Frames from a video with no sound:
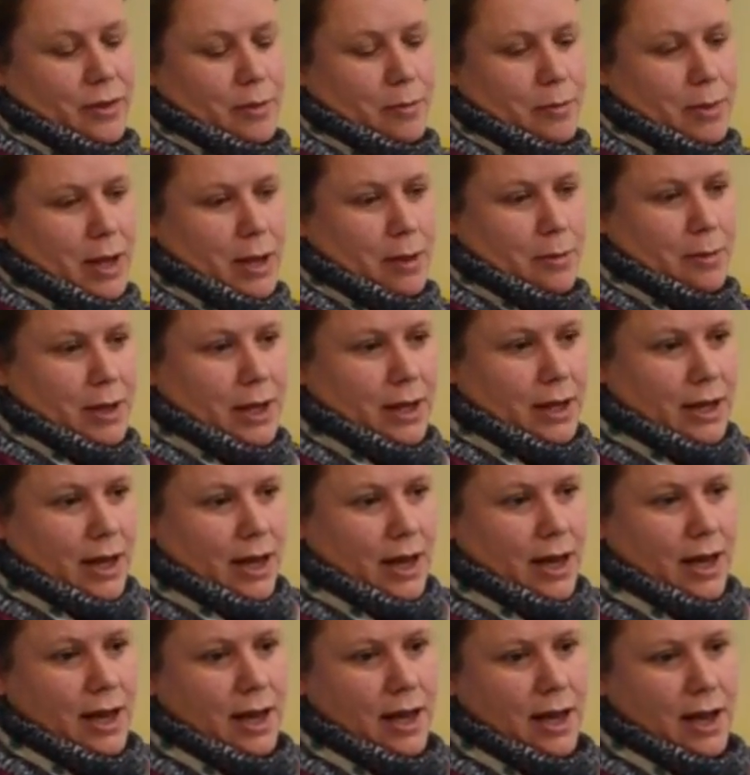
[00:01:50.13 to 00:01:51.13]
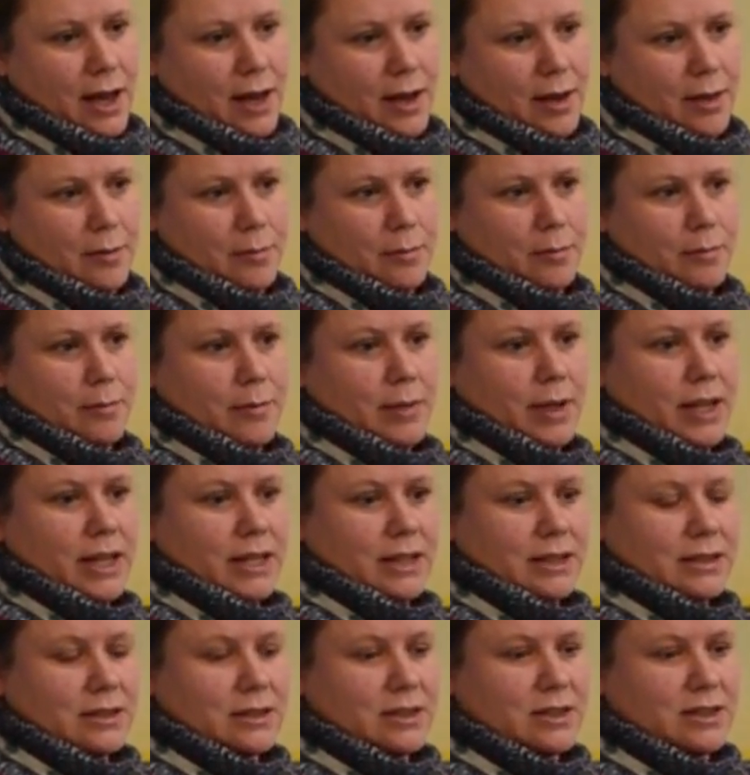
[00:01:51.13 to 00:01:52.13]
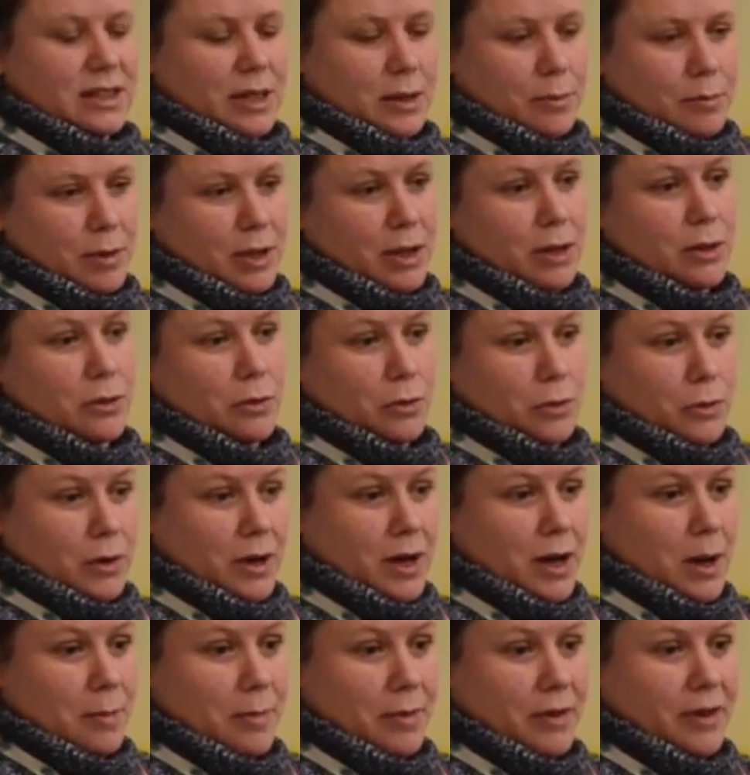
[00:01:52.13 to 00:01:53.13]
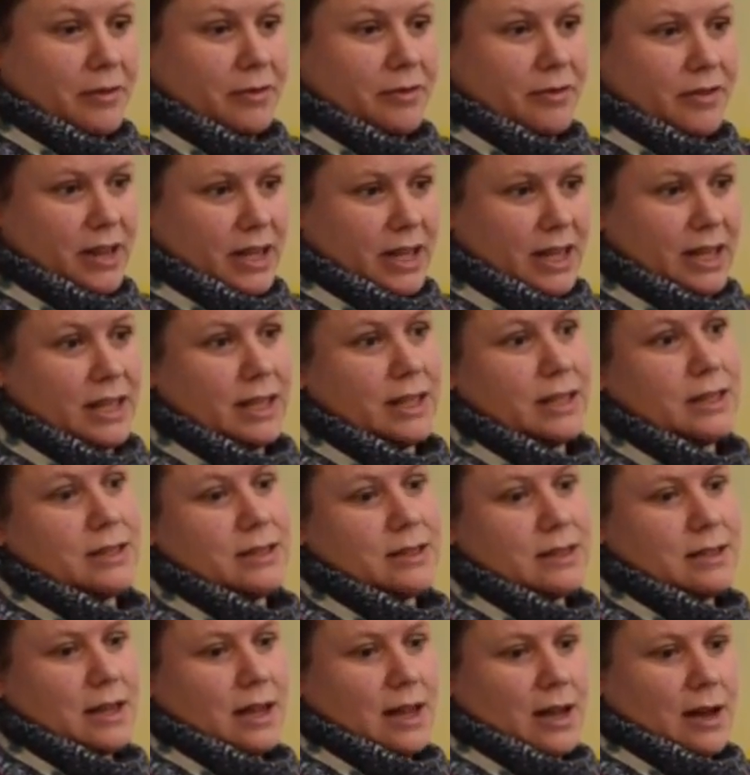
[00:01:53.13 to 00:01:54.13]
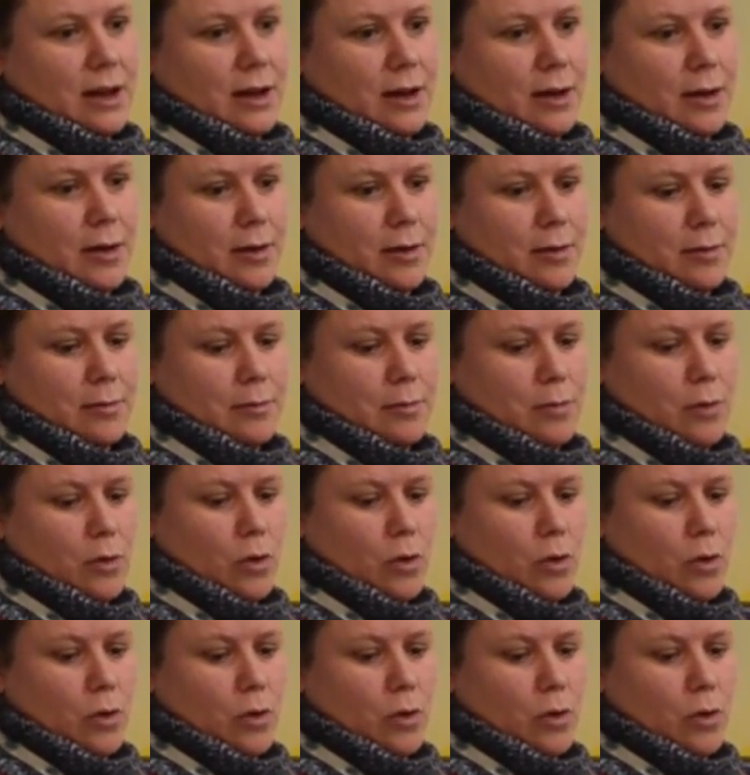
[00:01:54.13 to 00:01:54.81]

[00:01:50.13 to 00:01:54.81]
Contact your care provider or go to your nearest emergency room if you have any of the following: